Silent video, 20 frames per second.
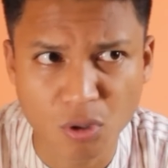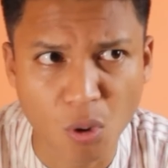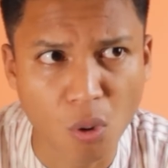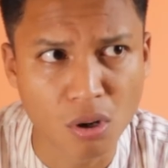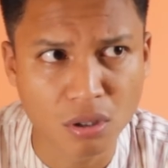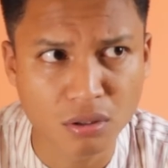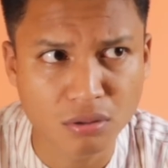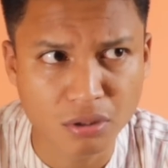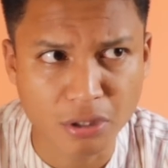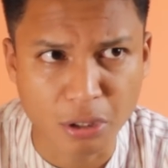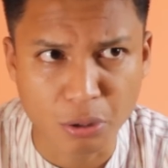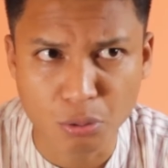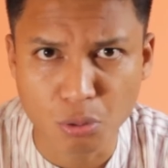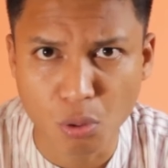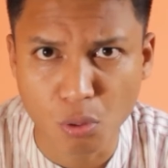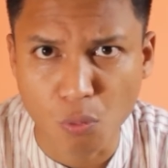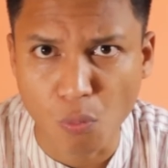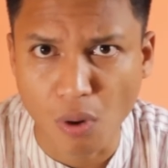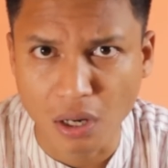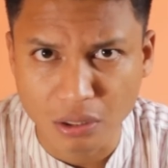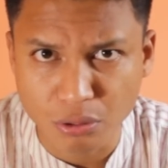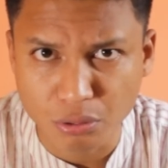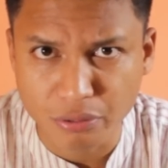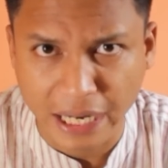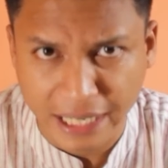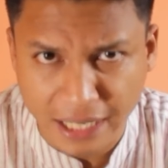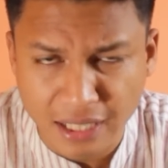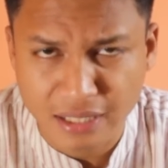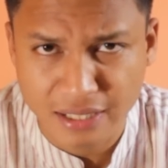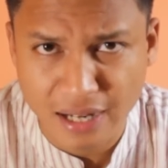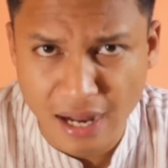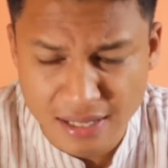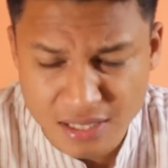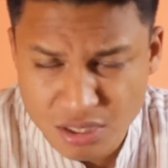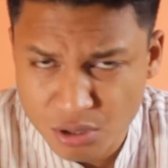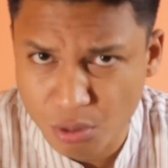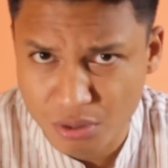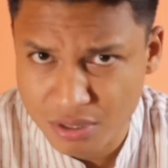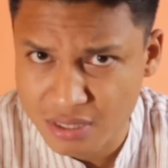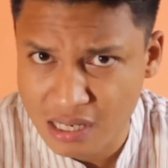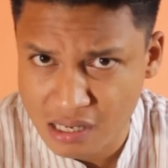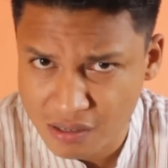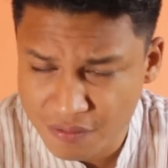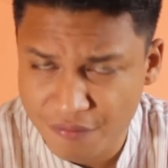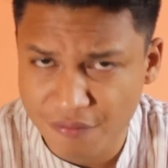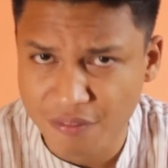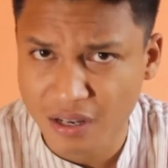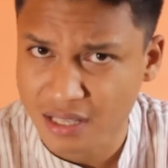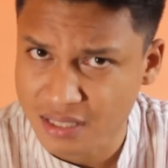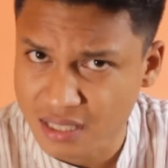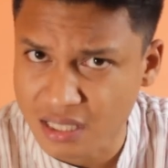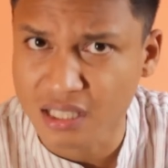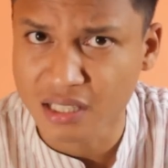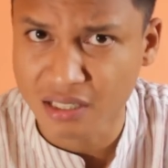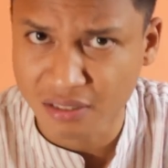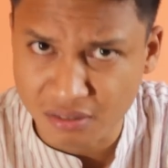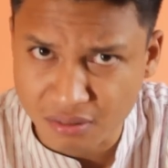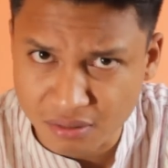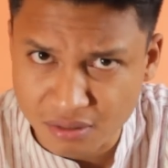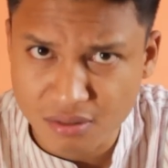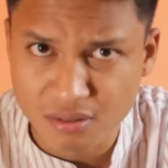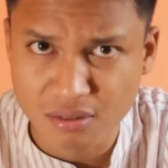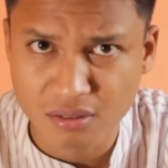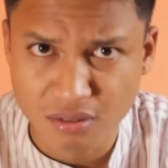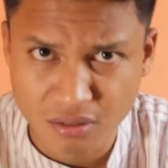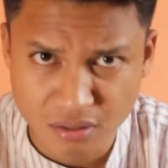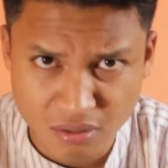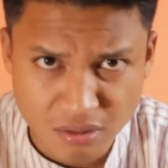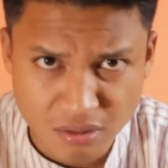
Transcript: Or do you don't want to recognize yourself as Indians?